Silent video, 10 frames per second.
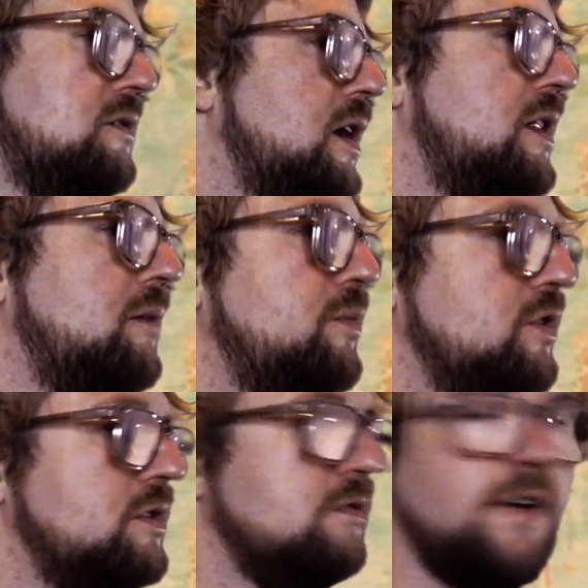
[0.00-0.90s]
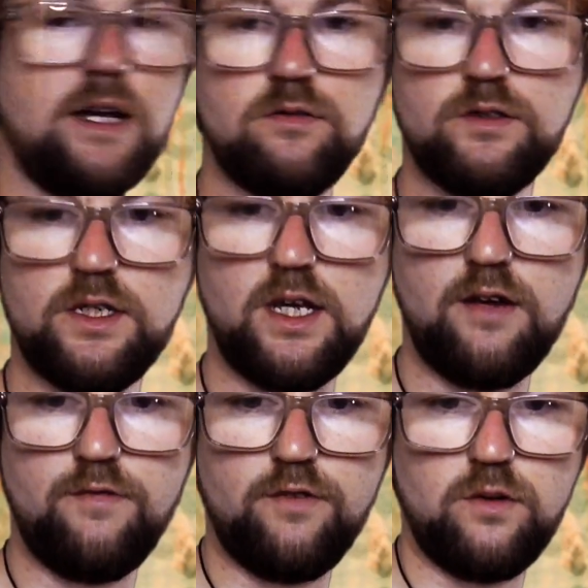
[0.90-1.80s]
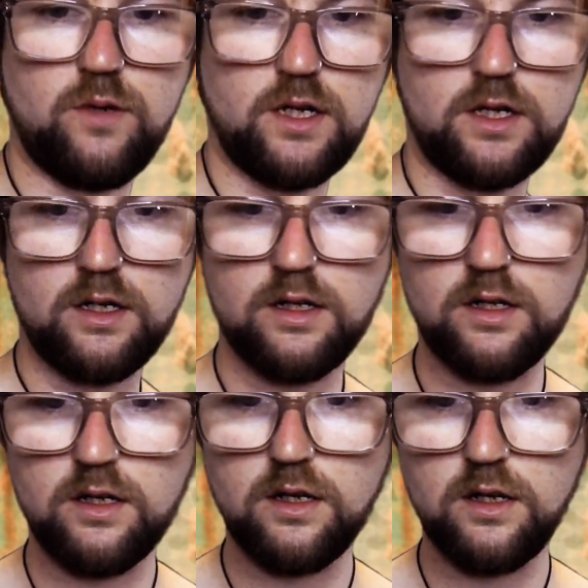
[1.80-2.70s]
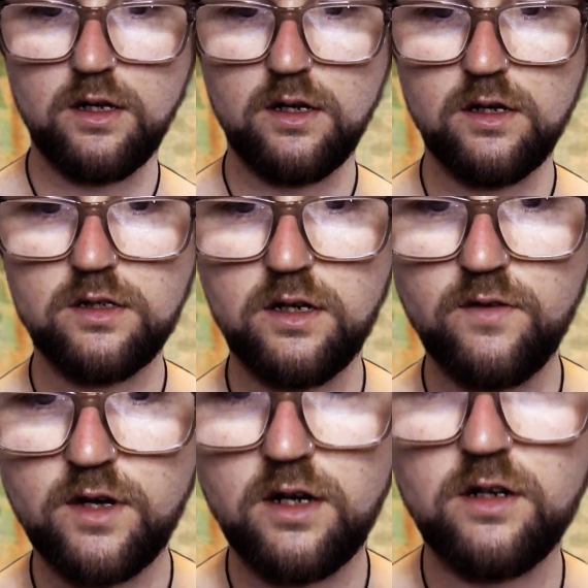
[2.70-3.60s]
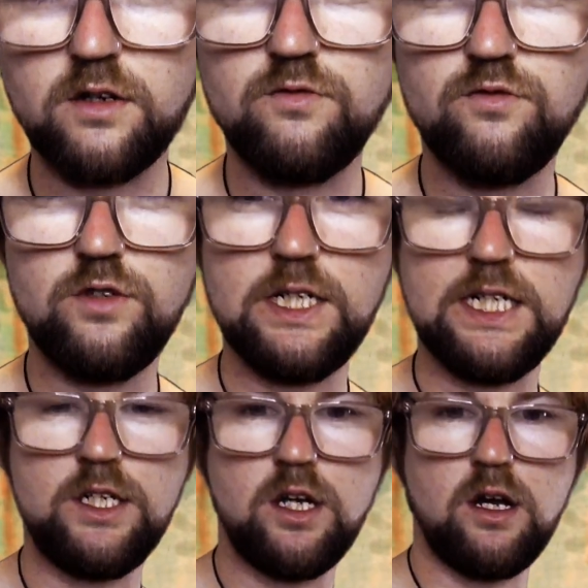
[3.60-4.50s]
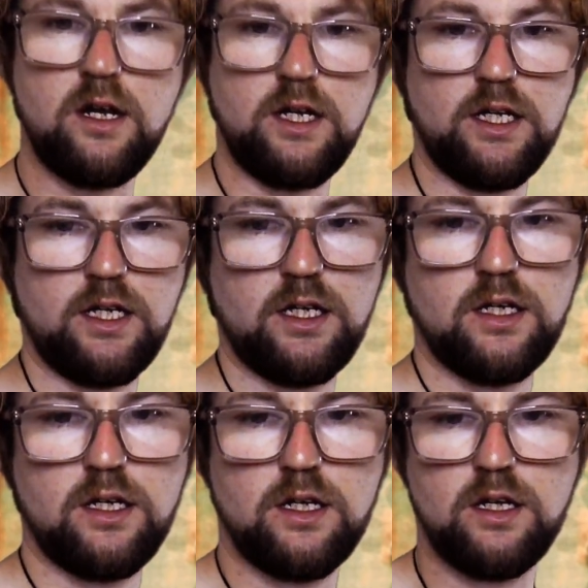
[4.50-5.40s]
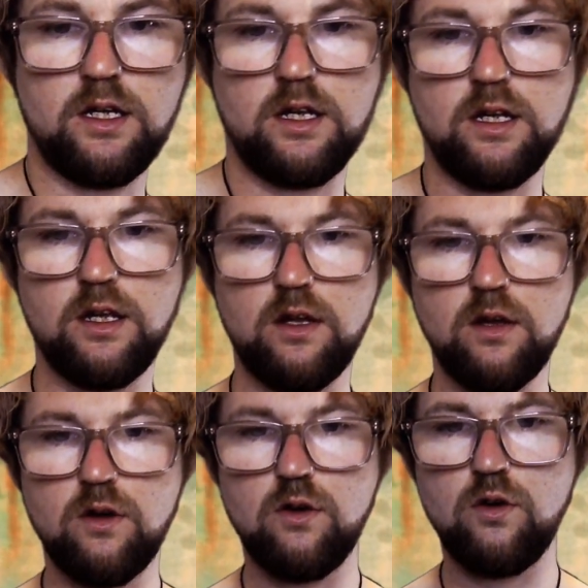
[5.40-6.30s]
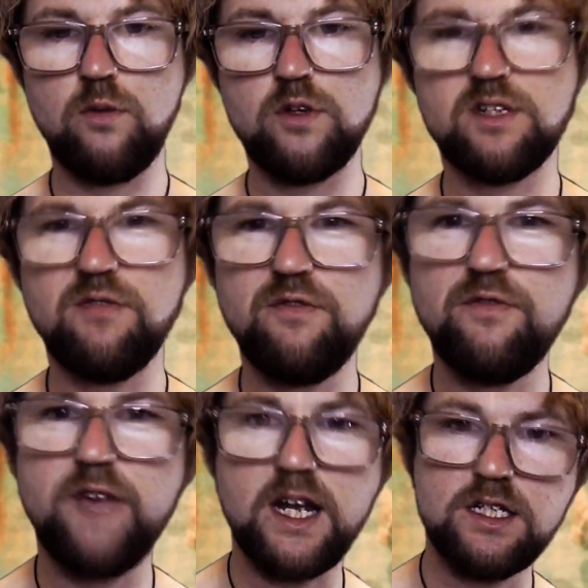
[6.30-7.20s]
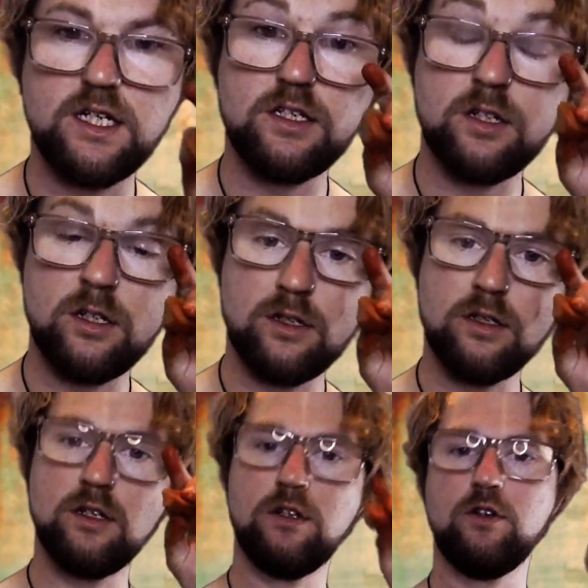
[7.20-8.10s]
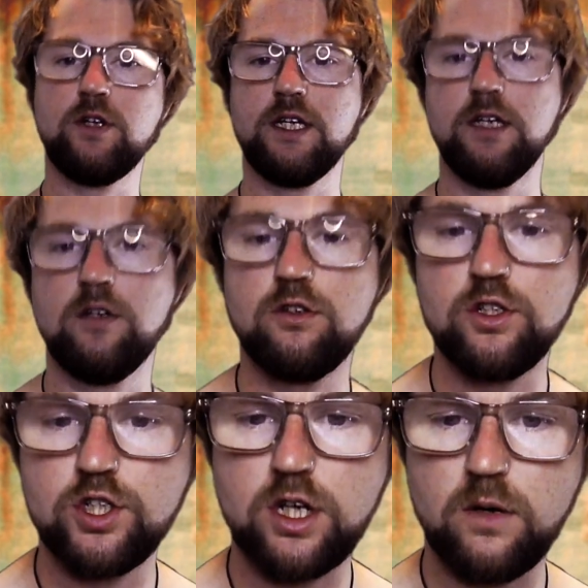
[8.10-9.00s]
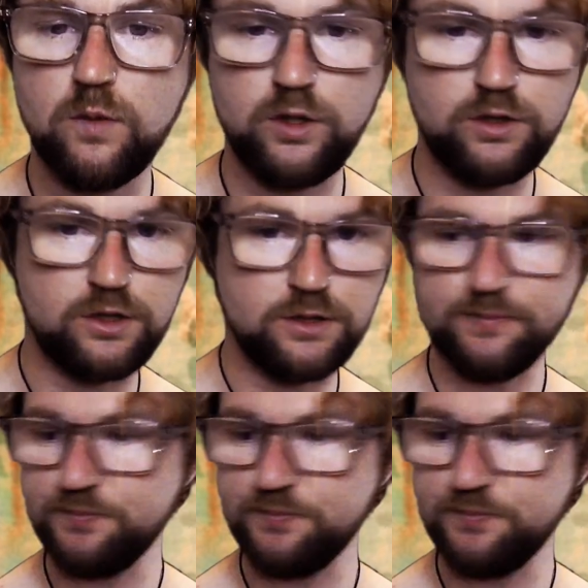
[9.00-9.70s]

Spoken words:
and that blood around everywhere. So you've got like a really gnarly, almost infected looking gunshot wound.